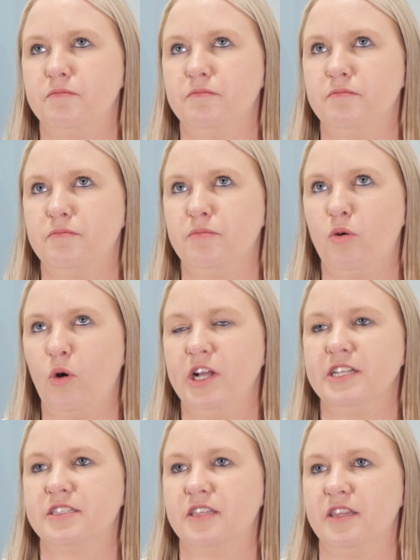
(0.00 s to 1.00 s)
points
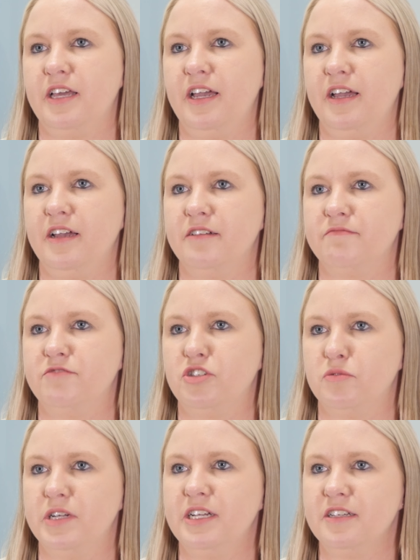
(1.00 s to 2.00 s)
that they're
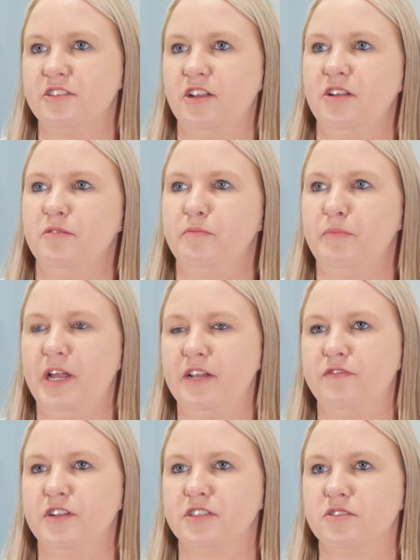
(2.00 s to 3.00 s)
doing? So
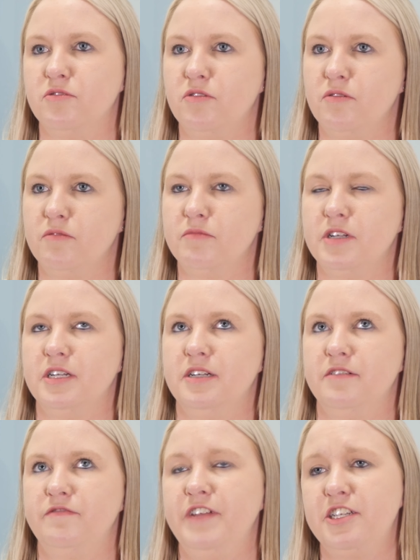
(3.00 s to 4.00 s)
benefits or
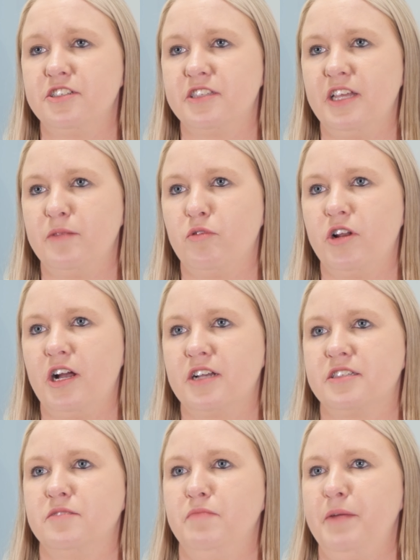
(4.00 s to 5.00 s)
features of their products.
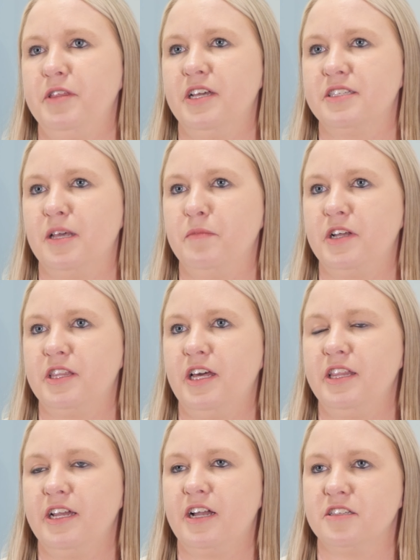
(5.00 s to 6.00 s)
Maybe there's something that their
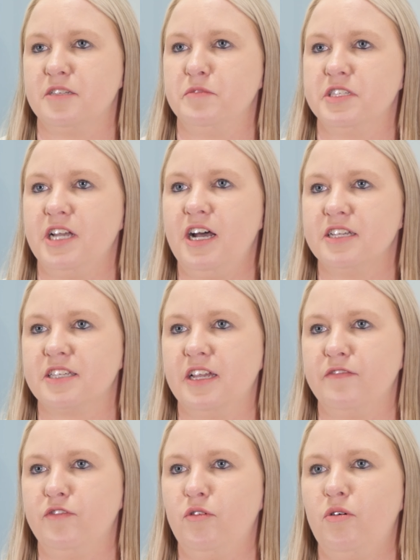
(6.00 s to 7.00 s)
customers are asking
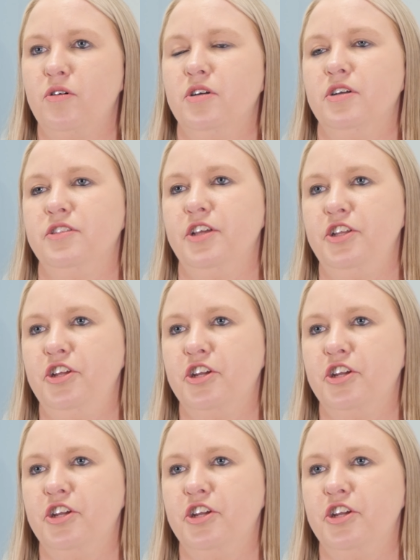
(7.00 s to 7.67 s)
for that you can